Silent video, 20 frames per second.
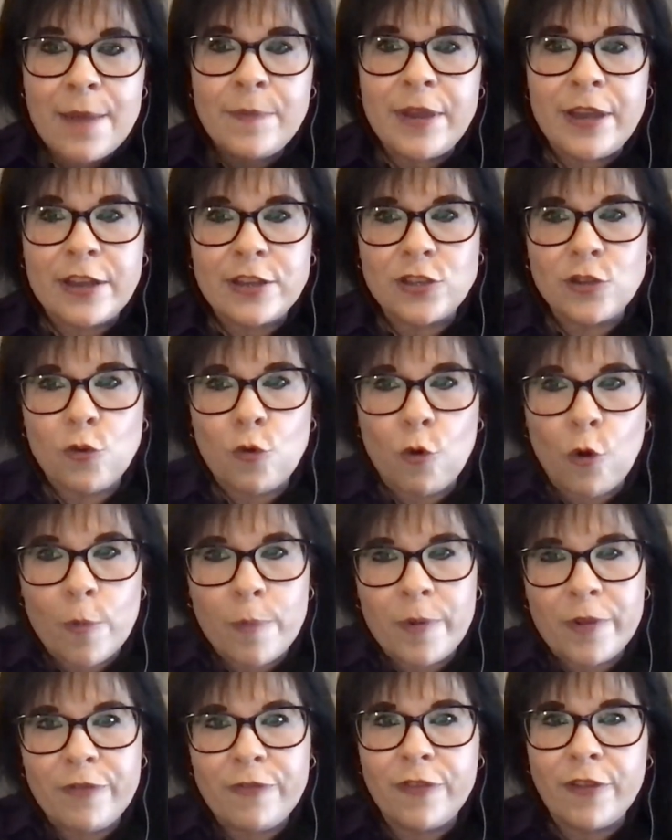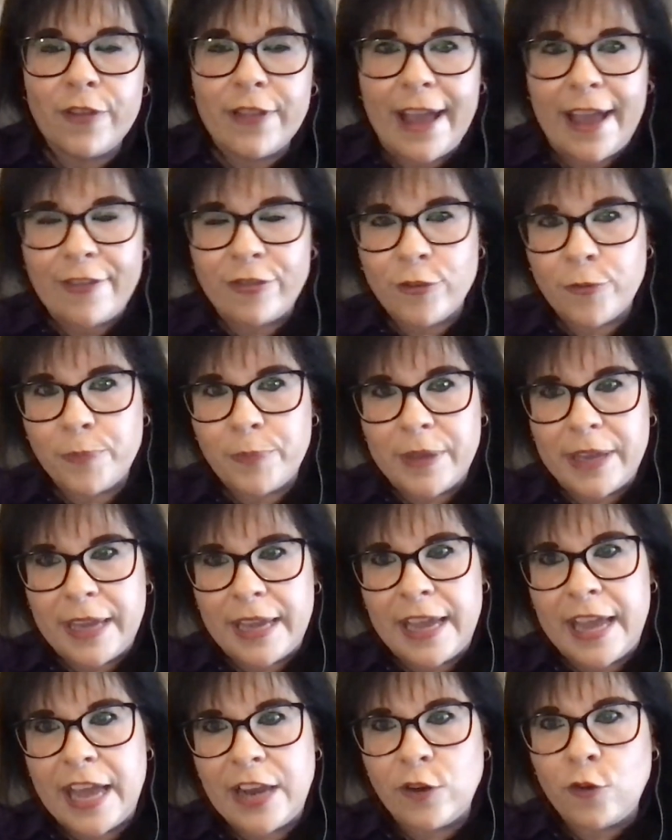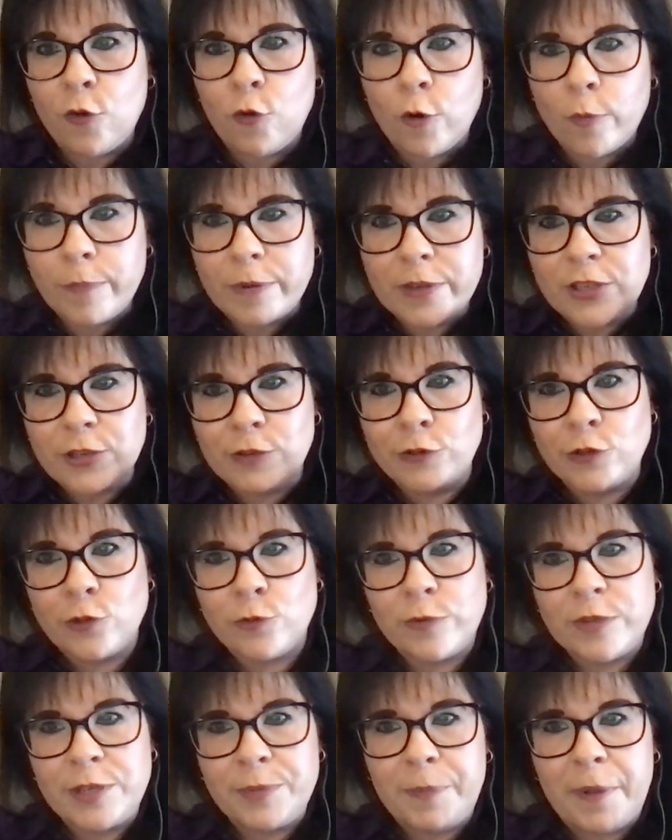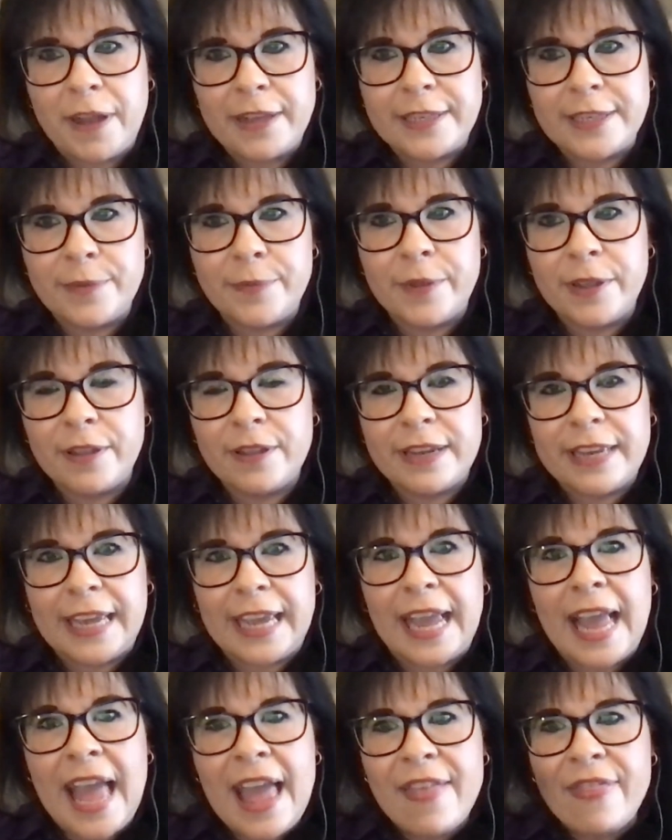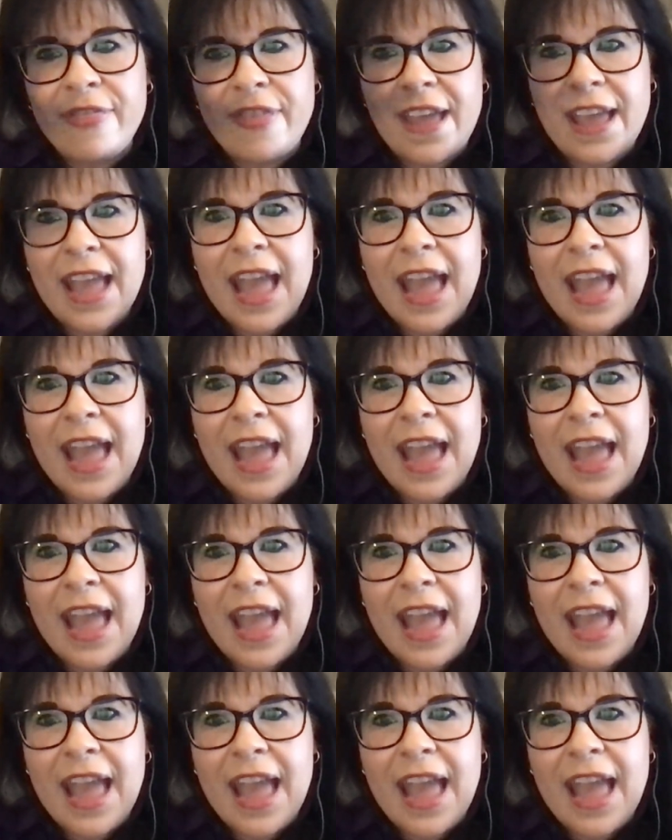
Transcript: because corporate philanthropy and corporate social responsibility, they